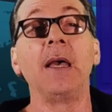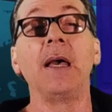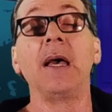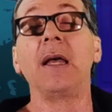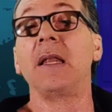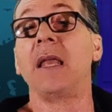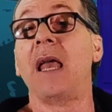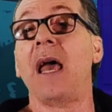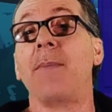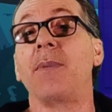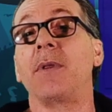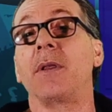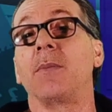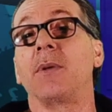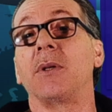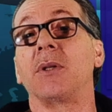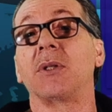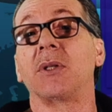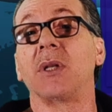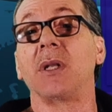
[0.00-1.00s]
And he happened to
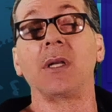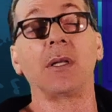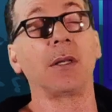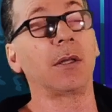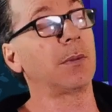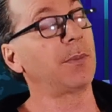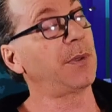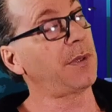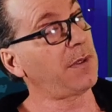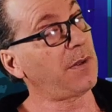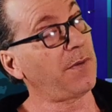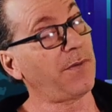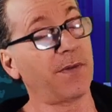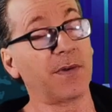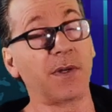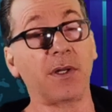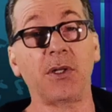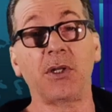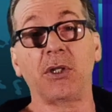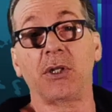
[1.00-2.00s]
be sitting a little bit
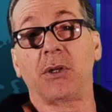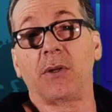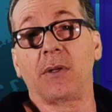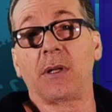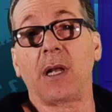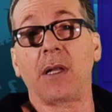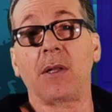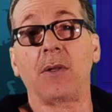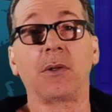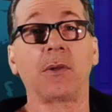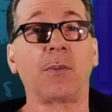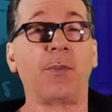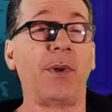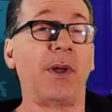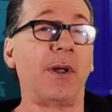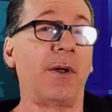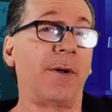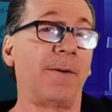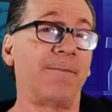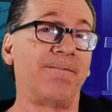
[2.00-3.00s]
different in a chair and I looked
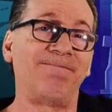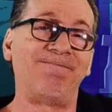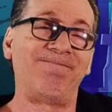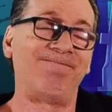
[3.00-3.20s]
bigger.